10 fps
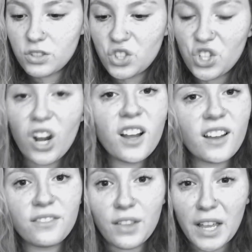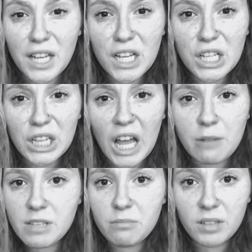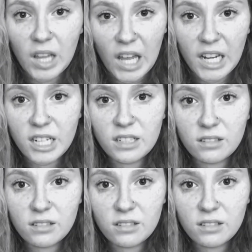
chunk of like globby blood,